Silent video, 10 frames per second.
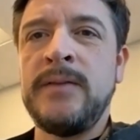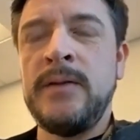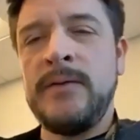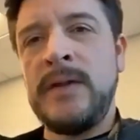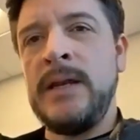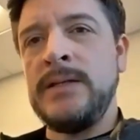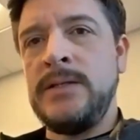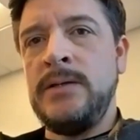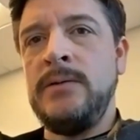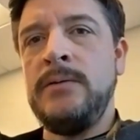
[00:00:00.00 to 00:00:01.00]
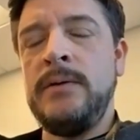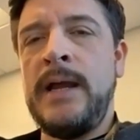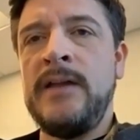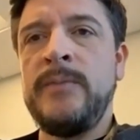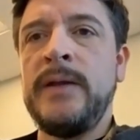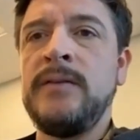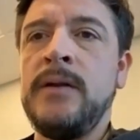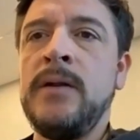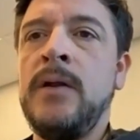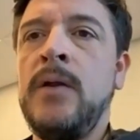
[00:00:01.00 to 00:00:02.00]
There's kind of 2 aspects
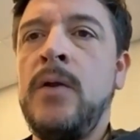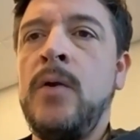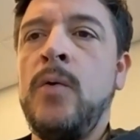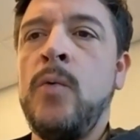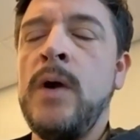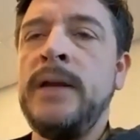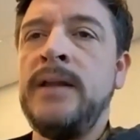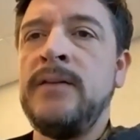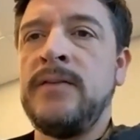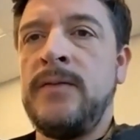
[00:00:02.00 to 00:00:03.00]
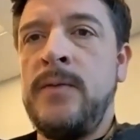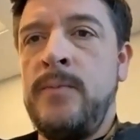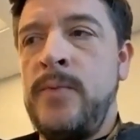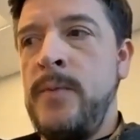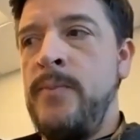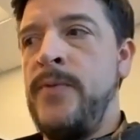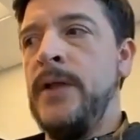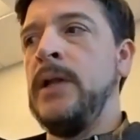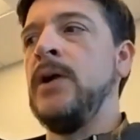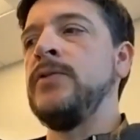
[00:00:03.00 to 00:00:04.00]
here. One is
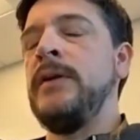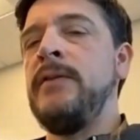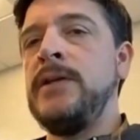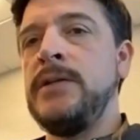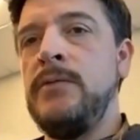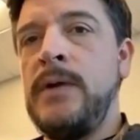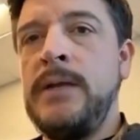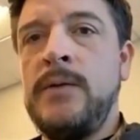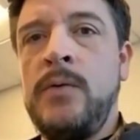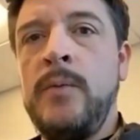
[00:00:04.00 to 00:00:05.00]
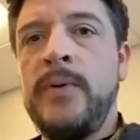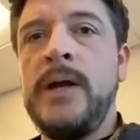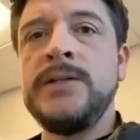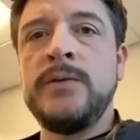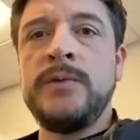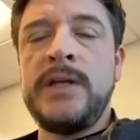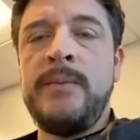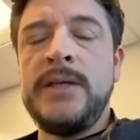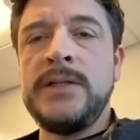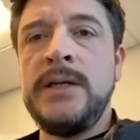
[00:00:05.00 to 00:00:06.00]
the large renovation, right? The whole project, which I
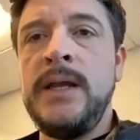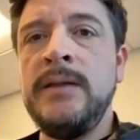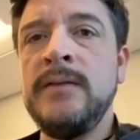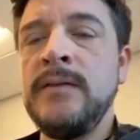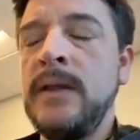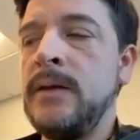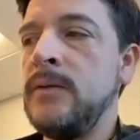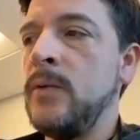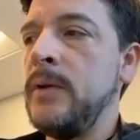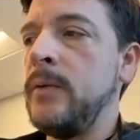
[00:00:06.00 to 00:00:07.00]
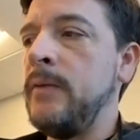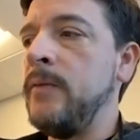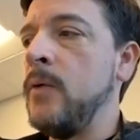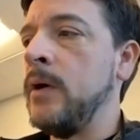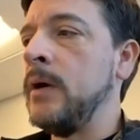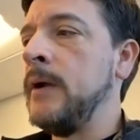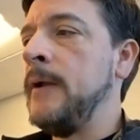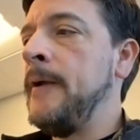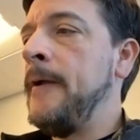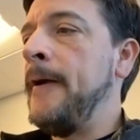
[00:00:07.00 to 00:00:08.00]
mentioned, ends at the end of 2024.
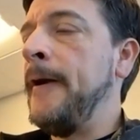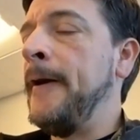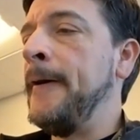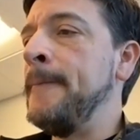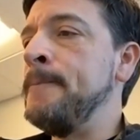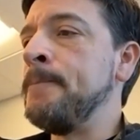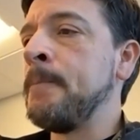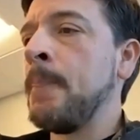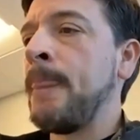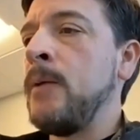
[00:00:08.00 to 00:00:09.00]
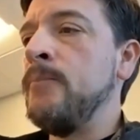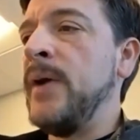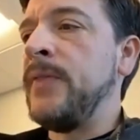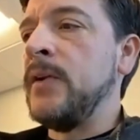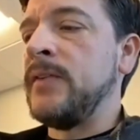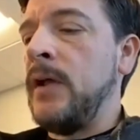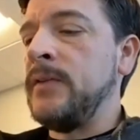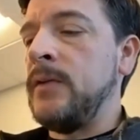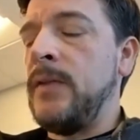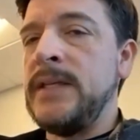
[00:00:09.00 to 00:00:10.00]
But there's
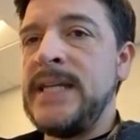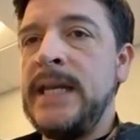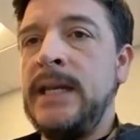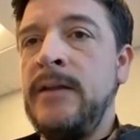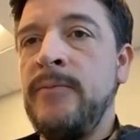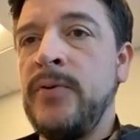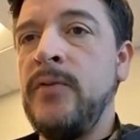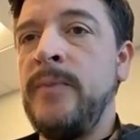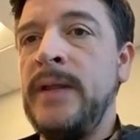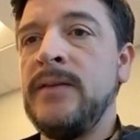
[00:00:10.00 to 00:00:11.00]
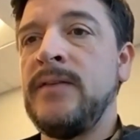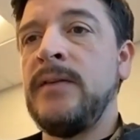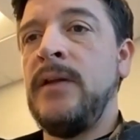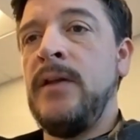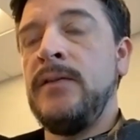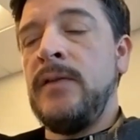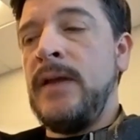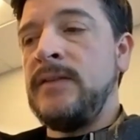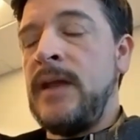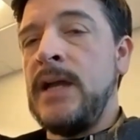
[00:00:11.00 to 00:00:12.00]
also the tenant improvements. So
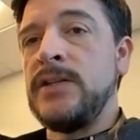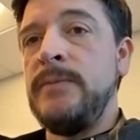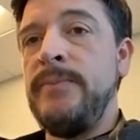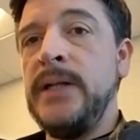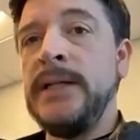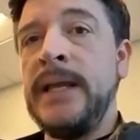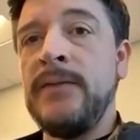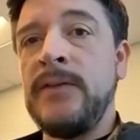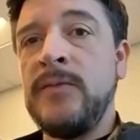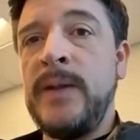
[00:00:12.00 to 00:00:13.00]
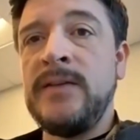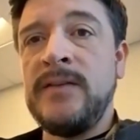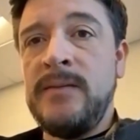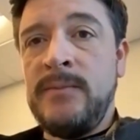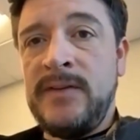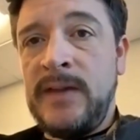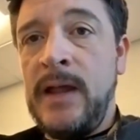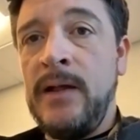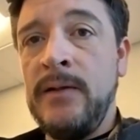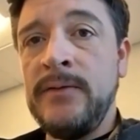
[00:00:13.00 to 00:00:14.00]
that's actually building out the spaces
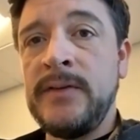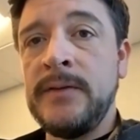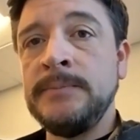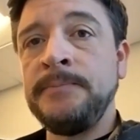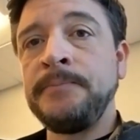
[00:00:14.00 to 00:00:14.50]
themselves.